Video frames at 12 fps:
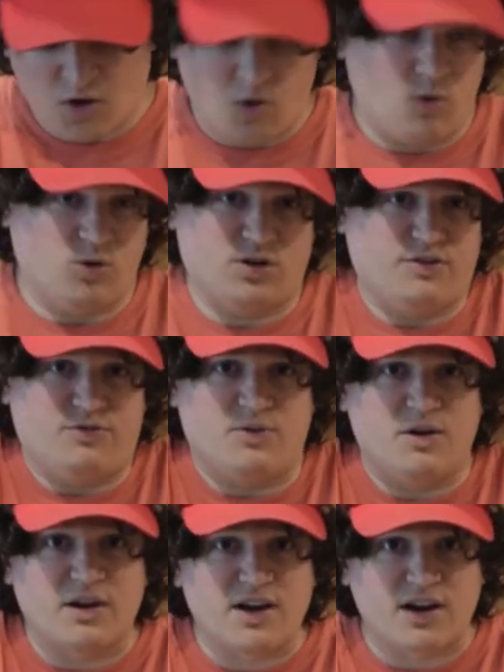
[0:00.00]
or
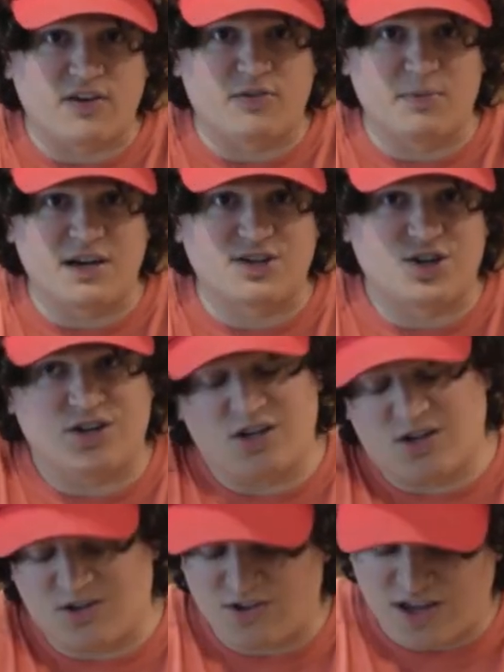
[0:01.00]
I'm going to cut off a big chunk you
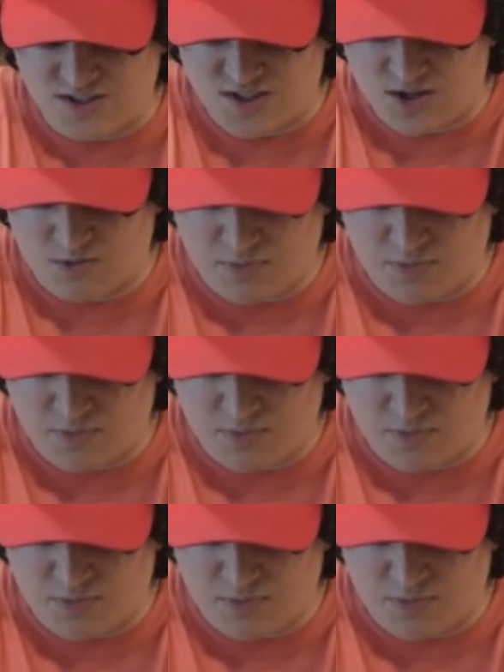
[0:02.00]
can do that too